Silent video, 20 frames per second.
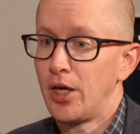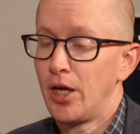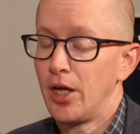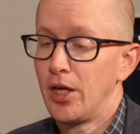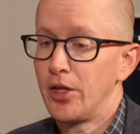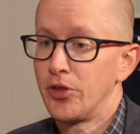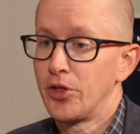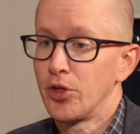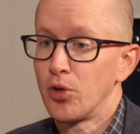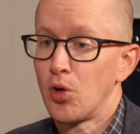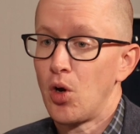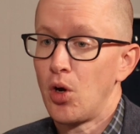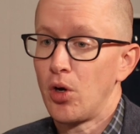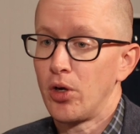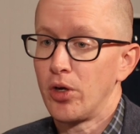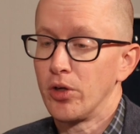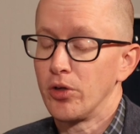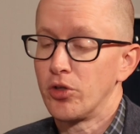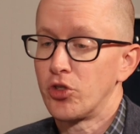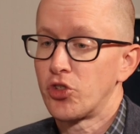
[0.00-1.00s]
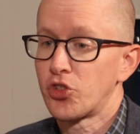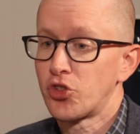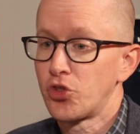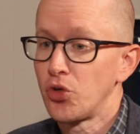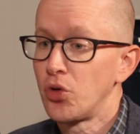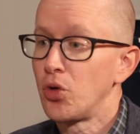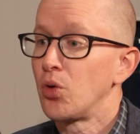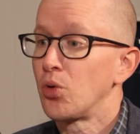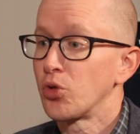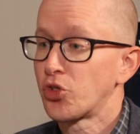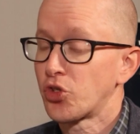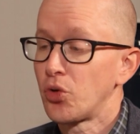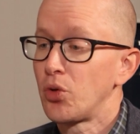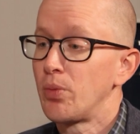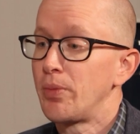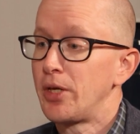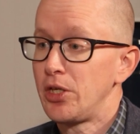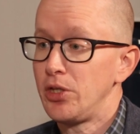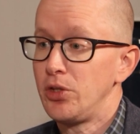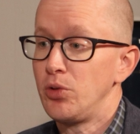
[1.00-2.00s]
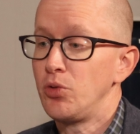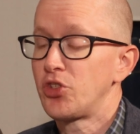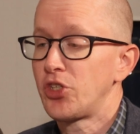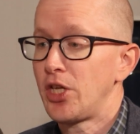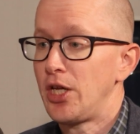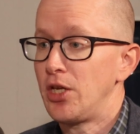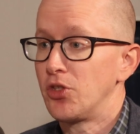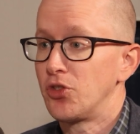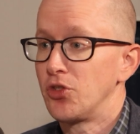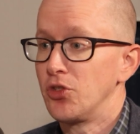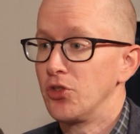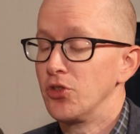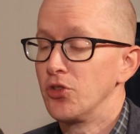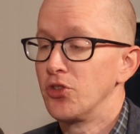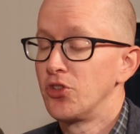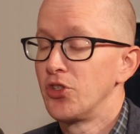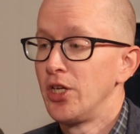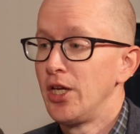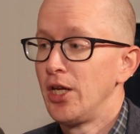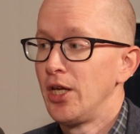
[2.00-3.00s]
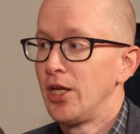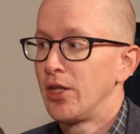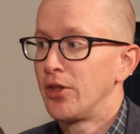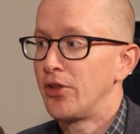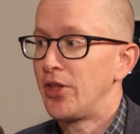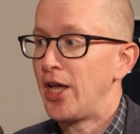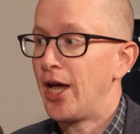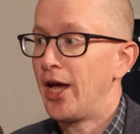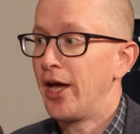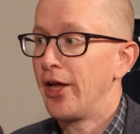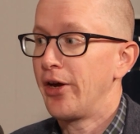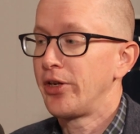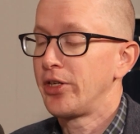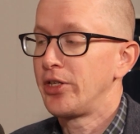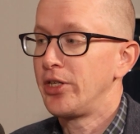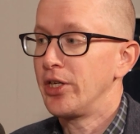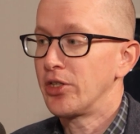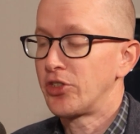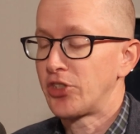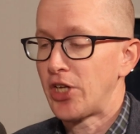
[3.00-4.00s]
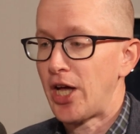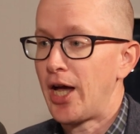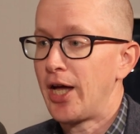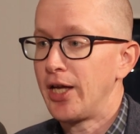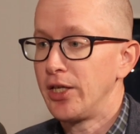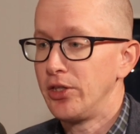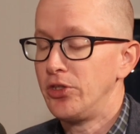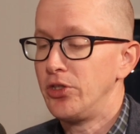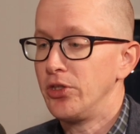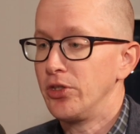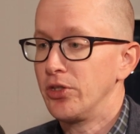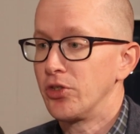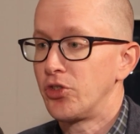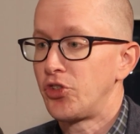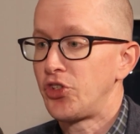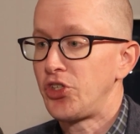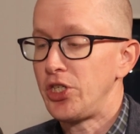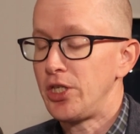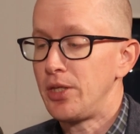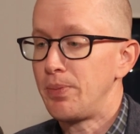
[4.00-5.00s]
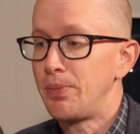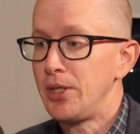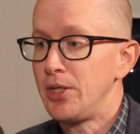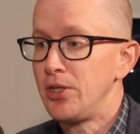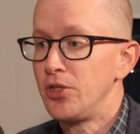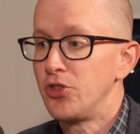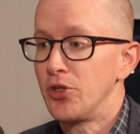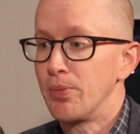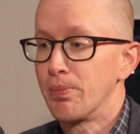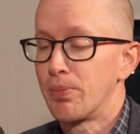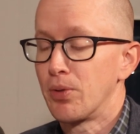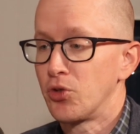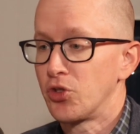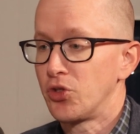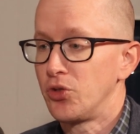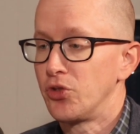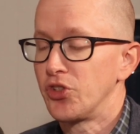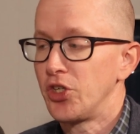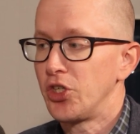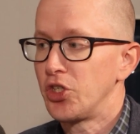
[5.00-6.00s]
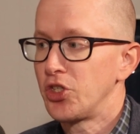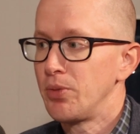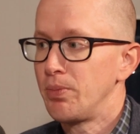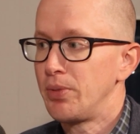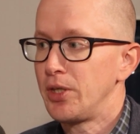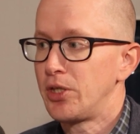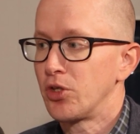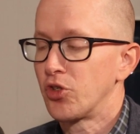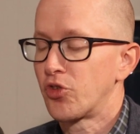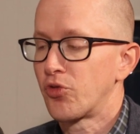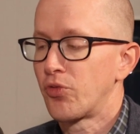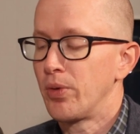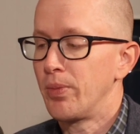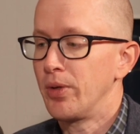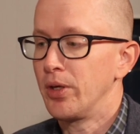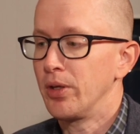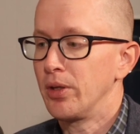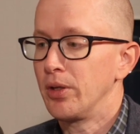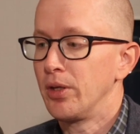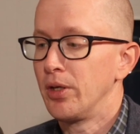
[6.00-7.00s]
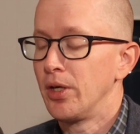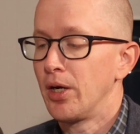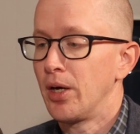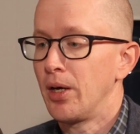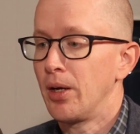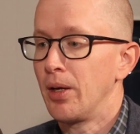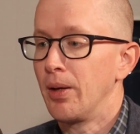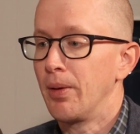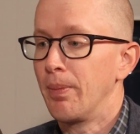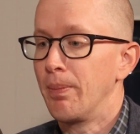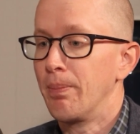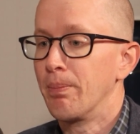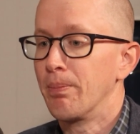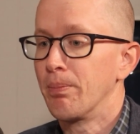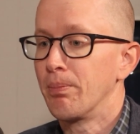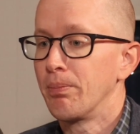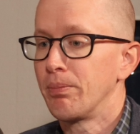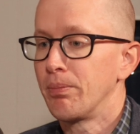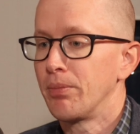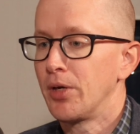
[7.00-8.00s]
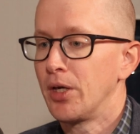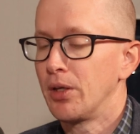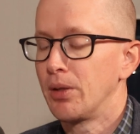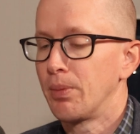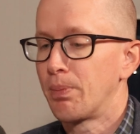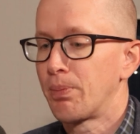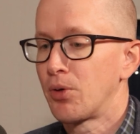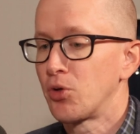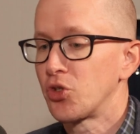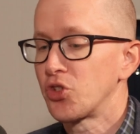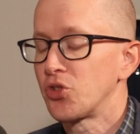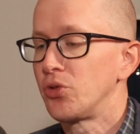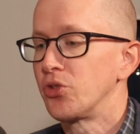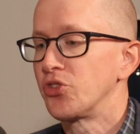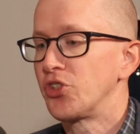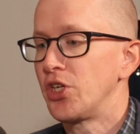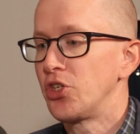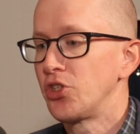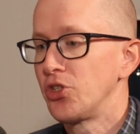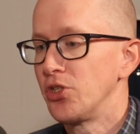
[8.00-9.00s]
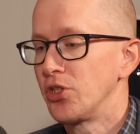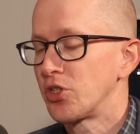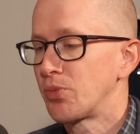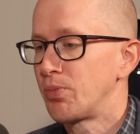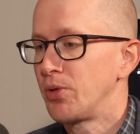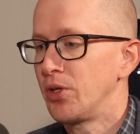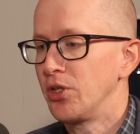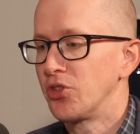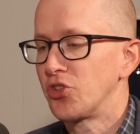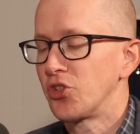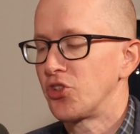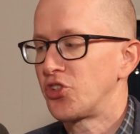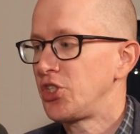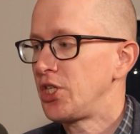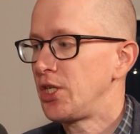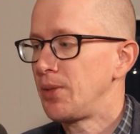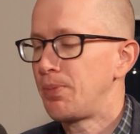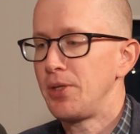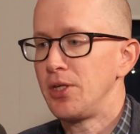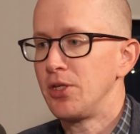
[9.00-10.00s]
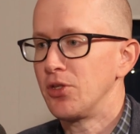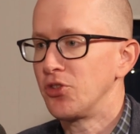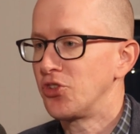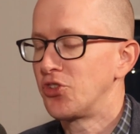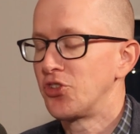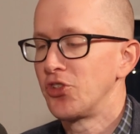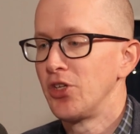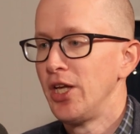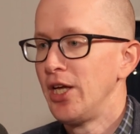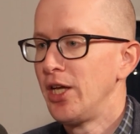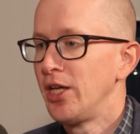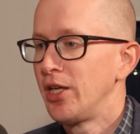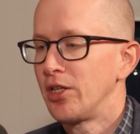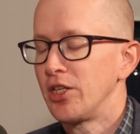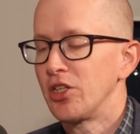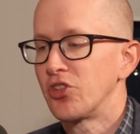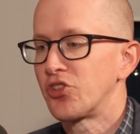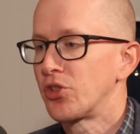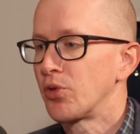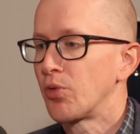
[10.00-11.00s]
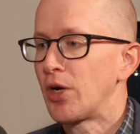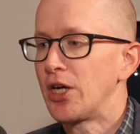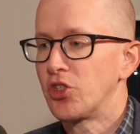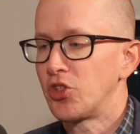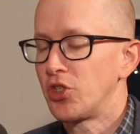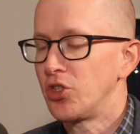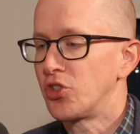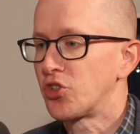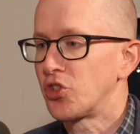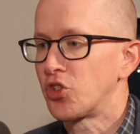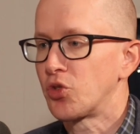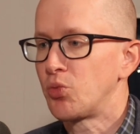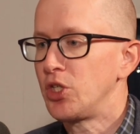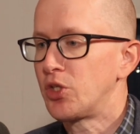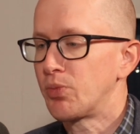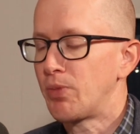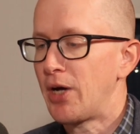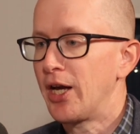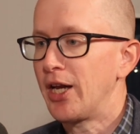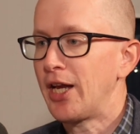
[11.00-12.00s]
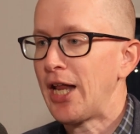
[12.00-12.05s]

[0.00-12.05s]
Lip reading: There are so many use cases that get tied to CDPs and personalization, because from a personalization experience, a CDP it's the sweet spot.